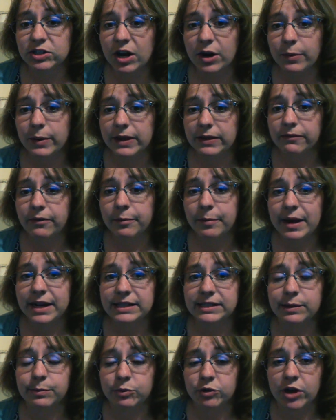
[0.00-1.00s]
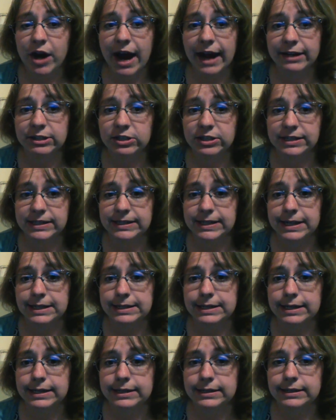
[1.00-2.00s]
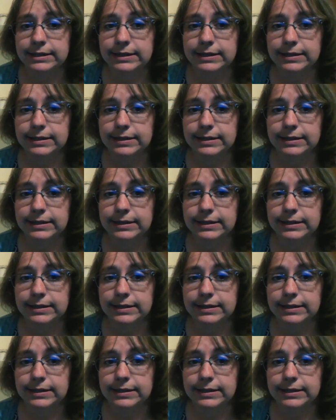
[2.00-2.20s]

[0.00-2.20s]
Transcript: start with for my subtraction sentence?